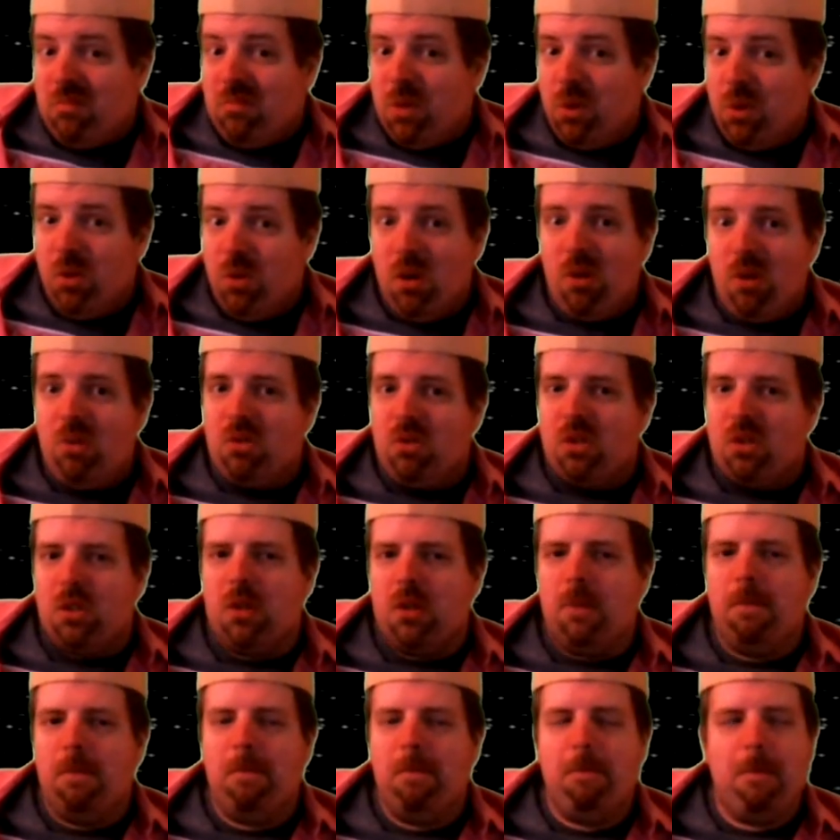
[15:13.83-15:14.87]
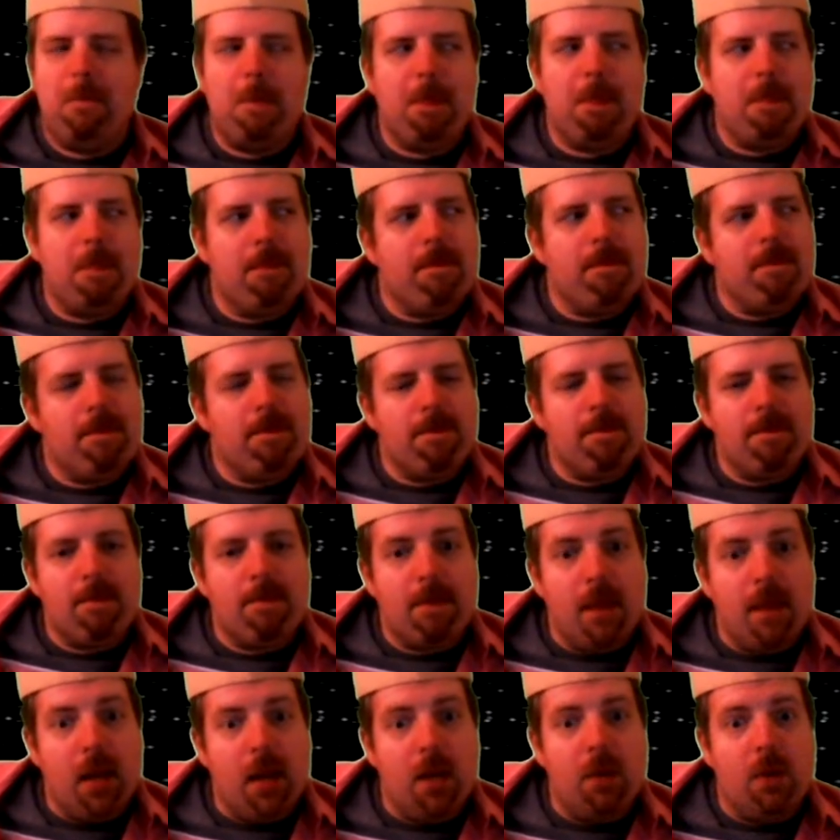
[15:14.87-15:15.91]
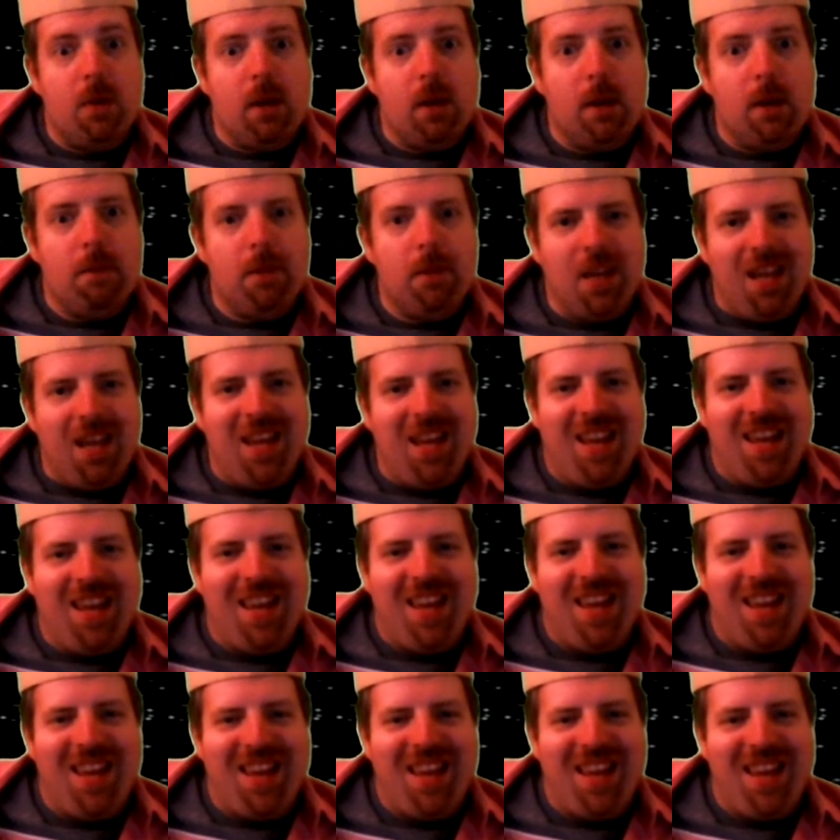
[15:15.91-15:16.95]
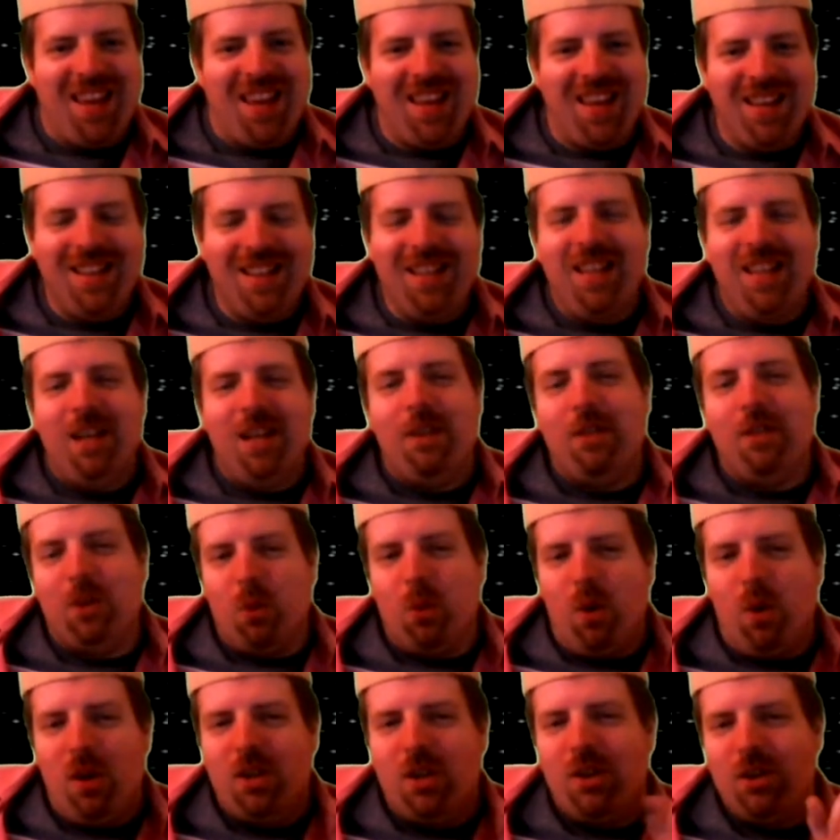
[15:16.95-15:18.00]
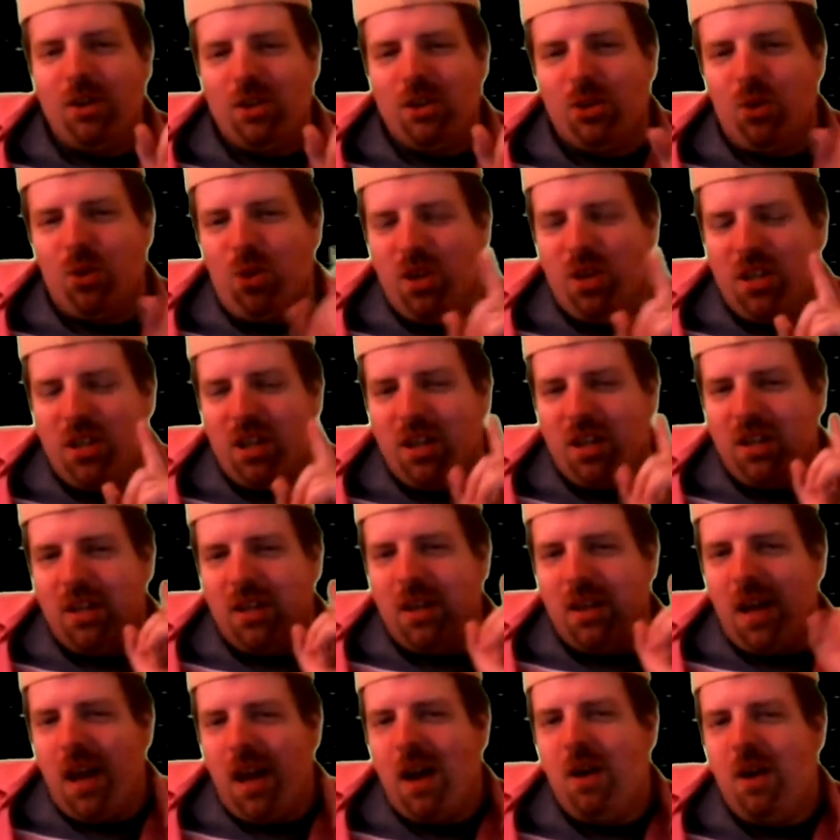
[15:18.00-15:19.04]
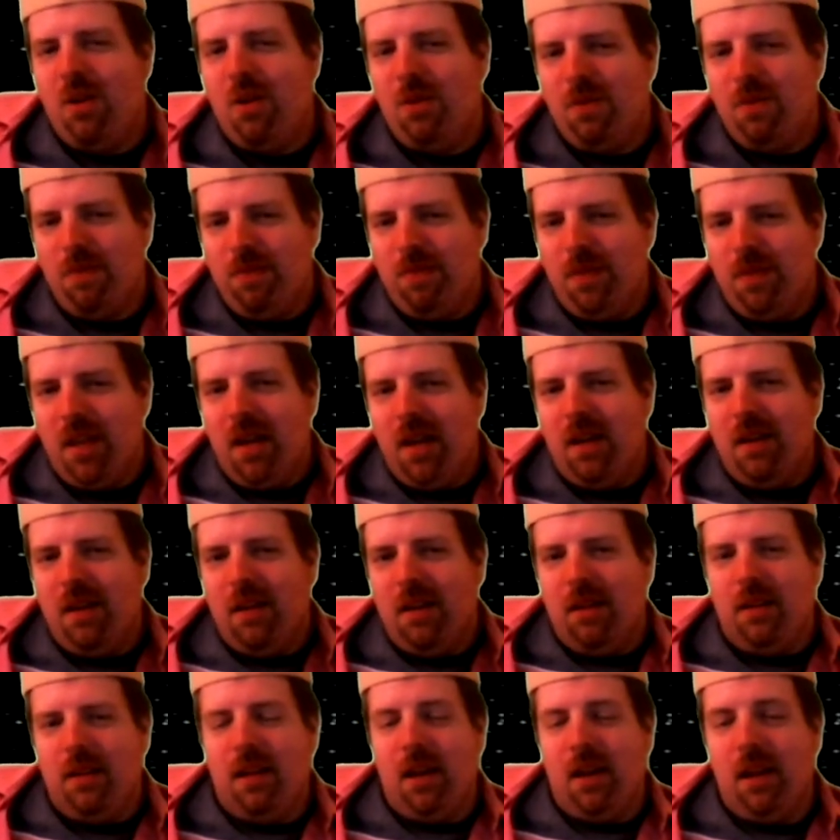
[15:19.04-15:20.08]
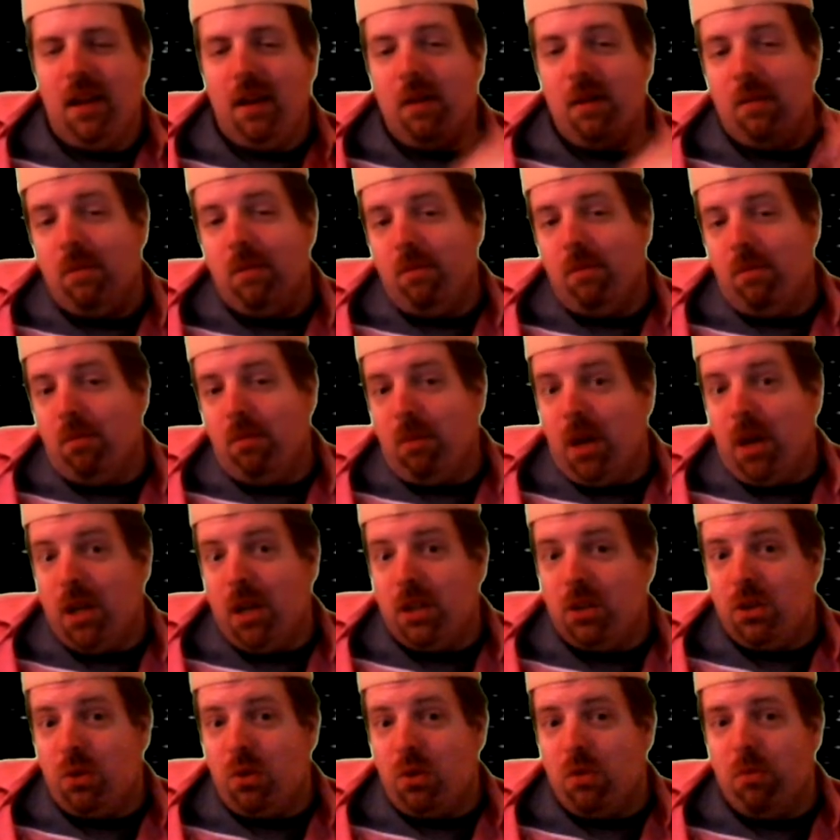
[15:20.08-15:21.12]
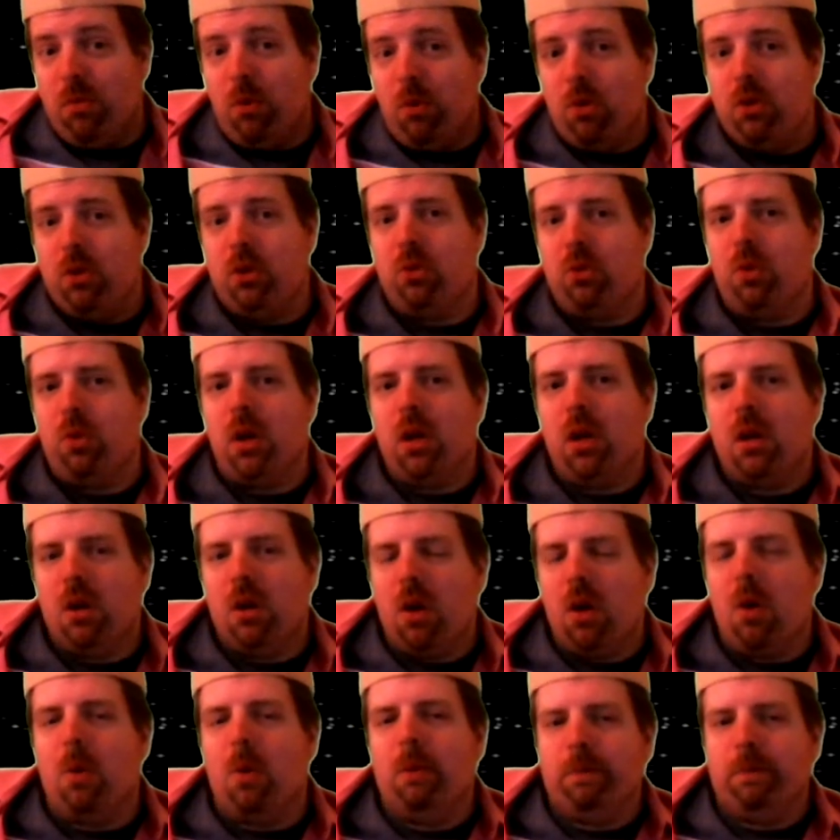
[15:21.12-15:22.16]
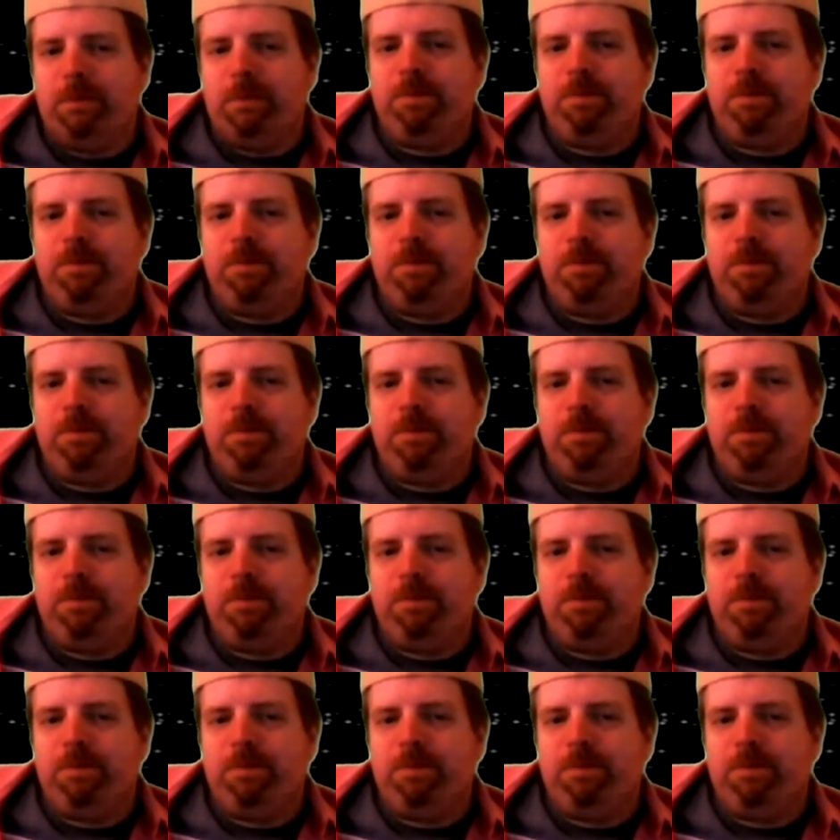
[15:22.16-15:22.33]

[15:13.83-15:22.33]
Who knows? Anyway, if you want good storytelling now, then my storyboards are ready to go.